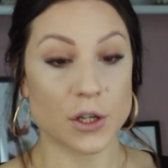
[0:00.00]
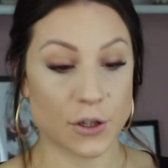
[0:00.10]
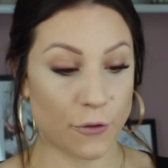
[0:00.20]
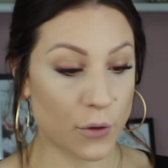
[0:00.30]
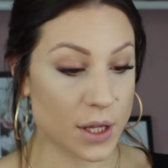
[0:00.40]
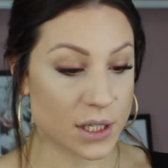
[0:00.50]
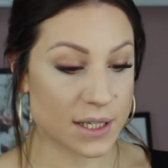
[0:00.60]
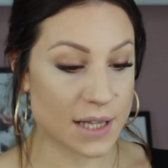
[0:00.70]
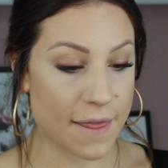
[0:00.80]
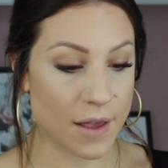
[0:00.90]
So to
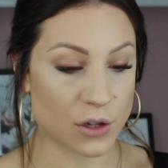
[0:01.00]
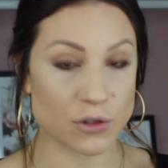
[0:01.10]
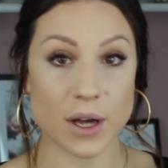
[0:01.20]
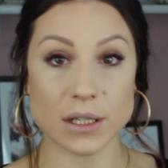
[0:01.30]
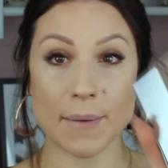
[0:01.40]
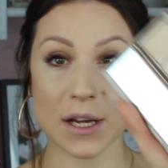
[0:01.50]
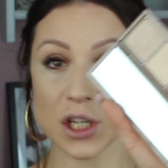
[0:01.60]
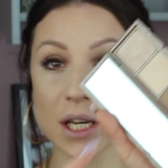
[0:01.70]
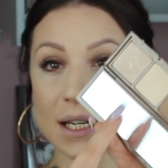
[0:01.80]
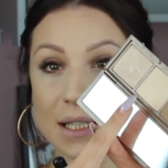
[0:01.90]
set the under eyes, I'm
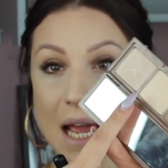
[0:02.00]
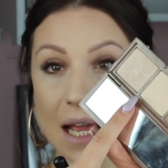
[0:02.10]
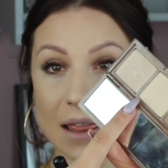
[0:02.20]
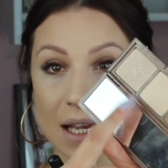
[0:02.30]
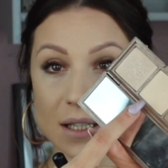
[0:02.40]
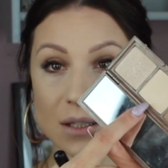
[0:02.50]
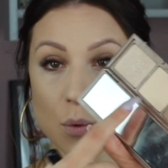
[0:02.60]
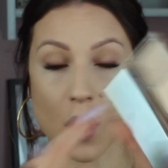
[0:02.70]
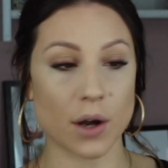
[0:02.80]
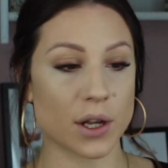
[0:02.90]
actually going to take this
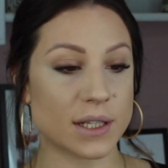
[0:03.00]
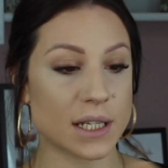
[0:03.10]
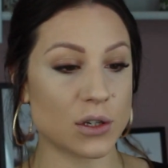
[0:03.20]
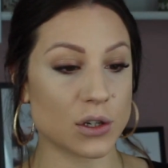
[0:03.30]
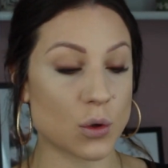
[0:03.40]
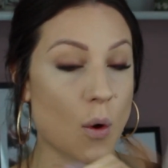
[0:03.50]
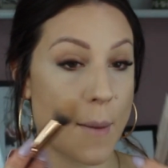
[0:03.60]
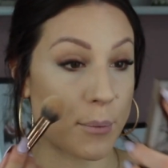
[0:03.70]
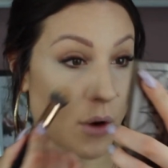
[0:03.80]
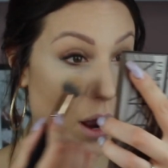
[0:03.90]
one because this looks
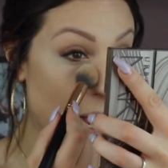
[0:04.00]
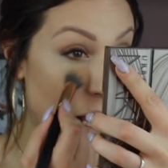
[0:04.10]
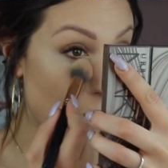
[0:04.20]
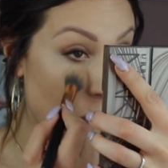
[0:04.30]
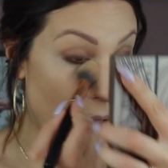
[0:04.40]
quite bright.